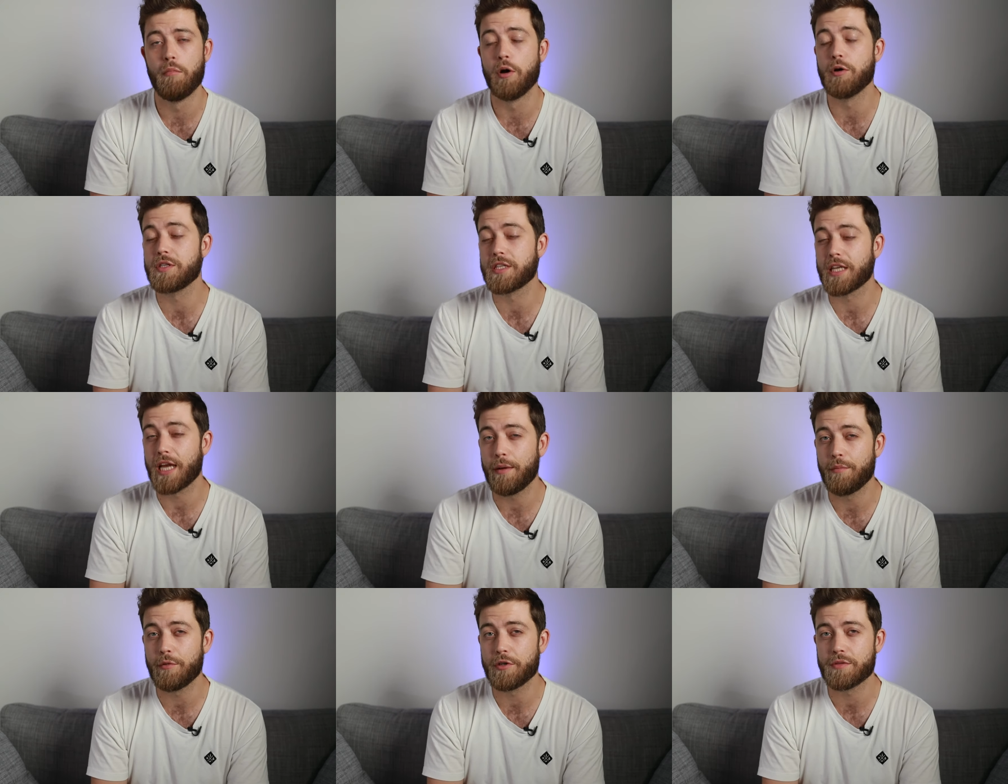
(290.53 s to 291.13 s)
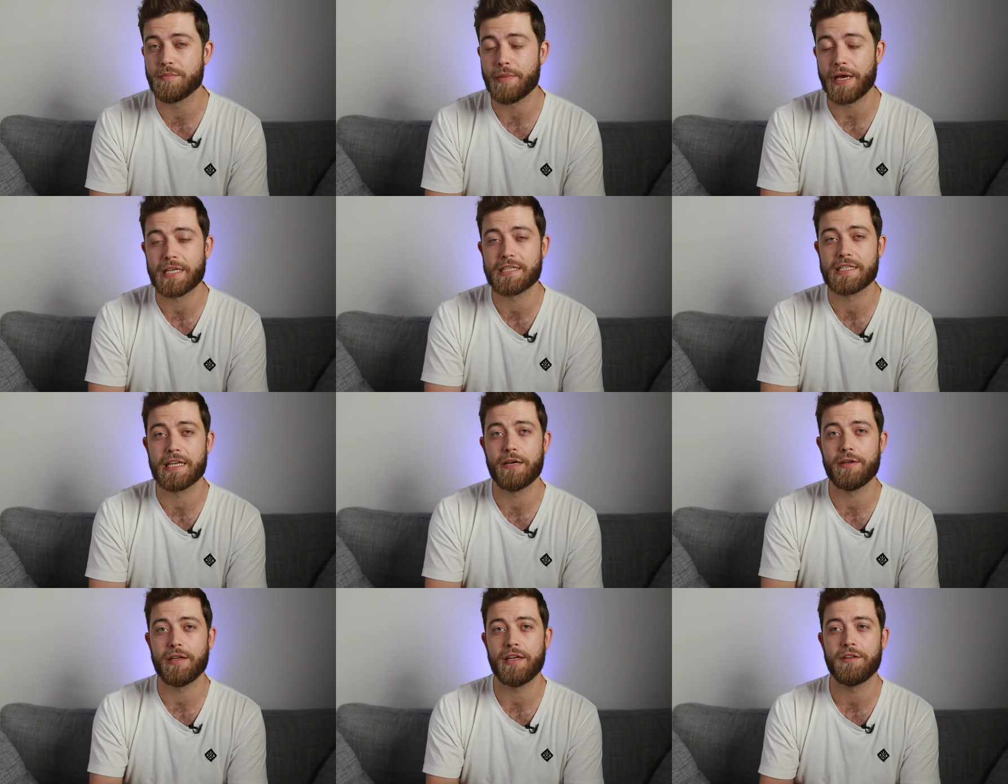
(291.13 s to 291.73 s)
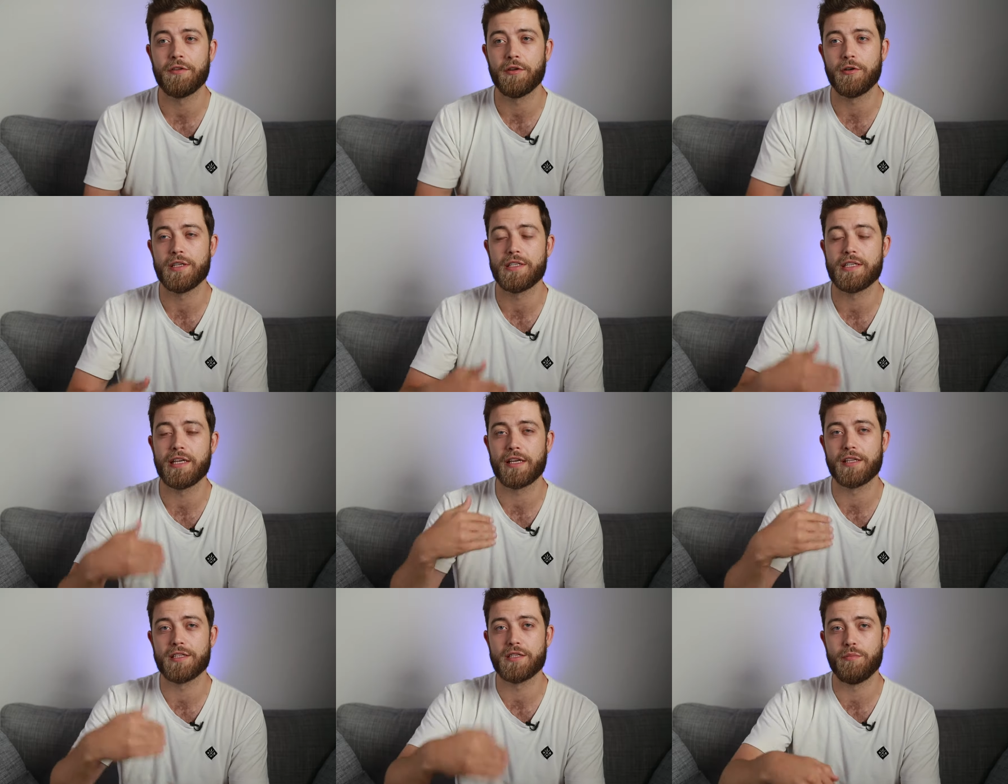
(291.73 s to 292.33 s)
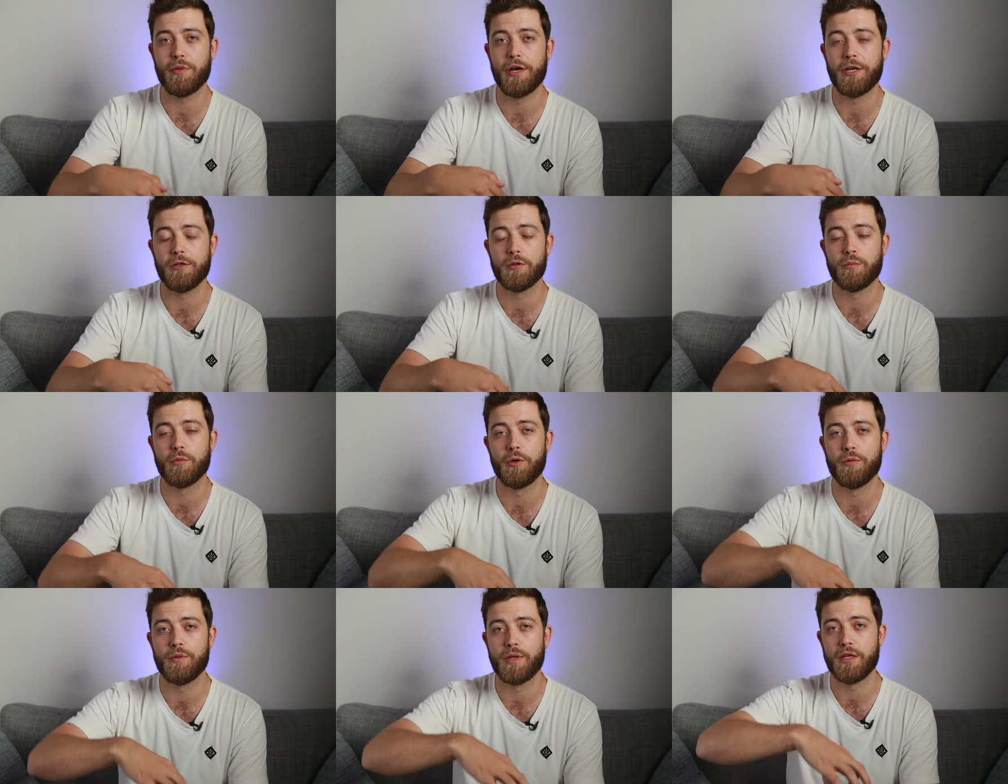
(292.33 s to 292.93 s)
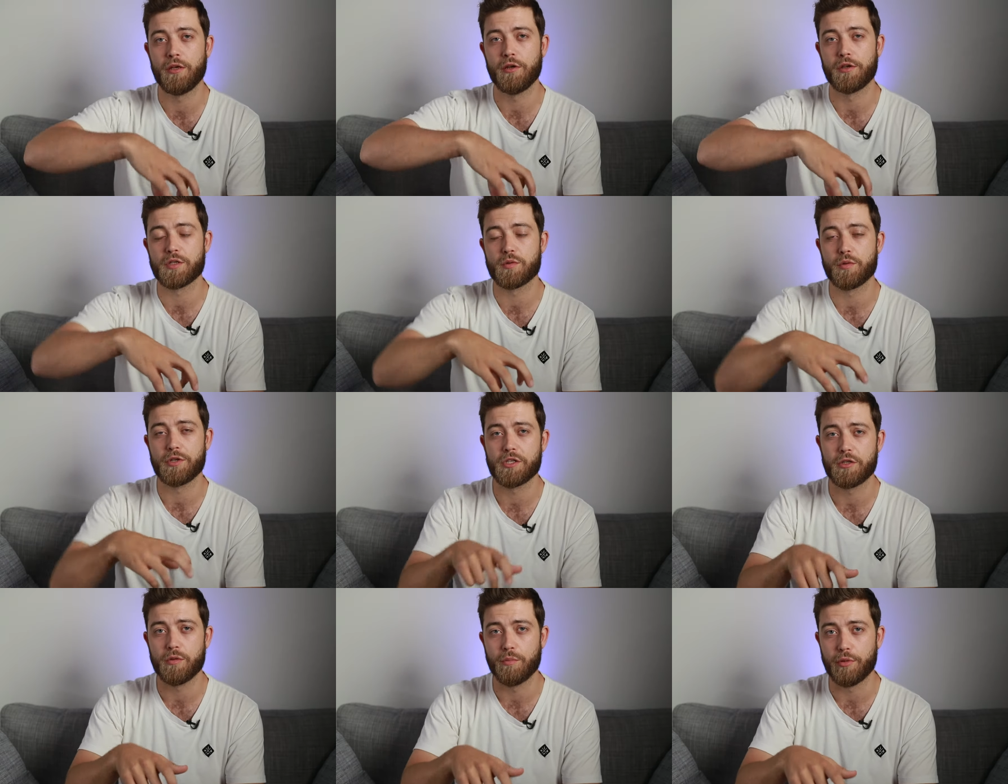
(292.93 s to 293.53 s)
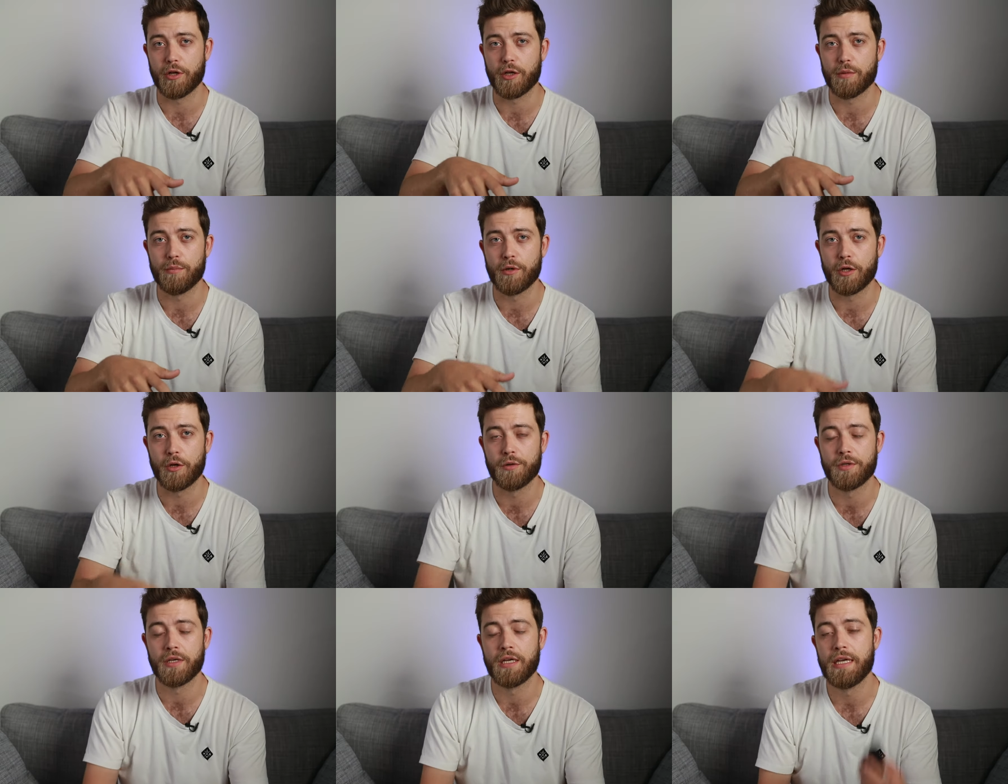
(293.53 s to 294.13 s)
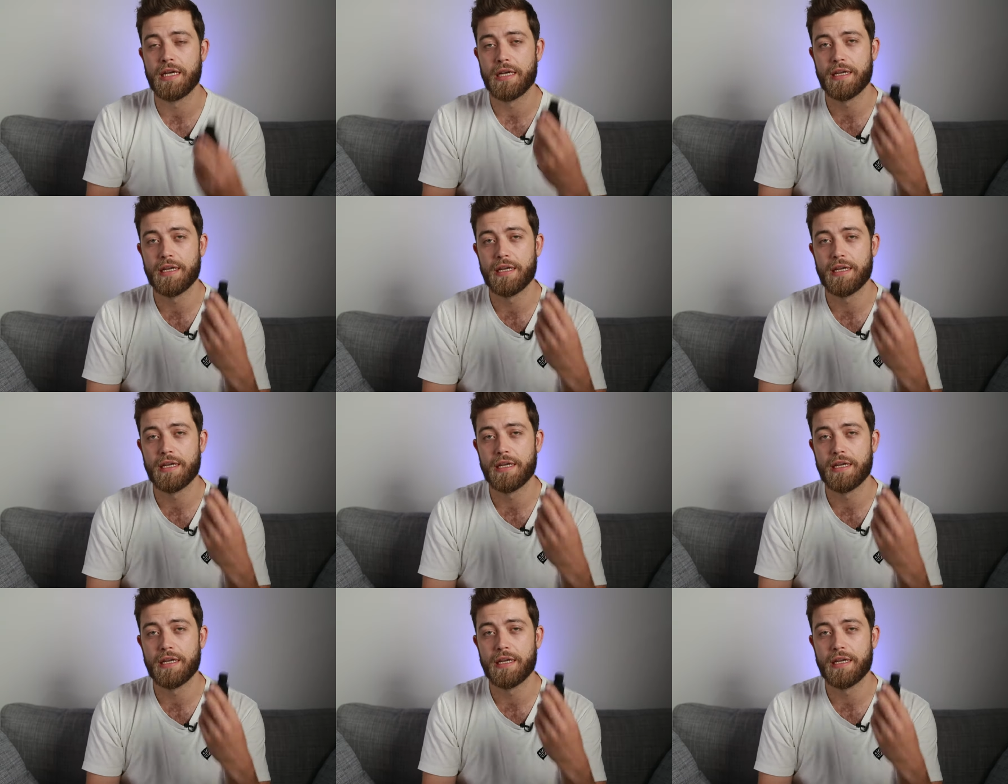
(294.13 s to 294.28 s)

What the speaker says: Most cameras max out at 30 seconds in manual mode, then you gotta switch to bulb mode.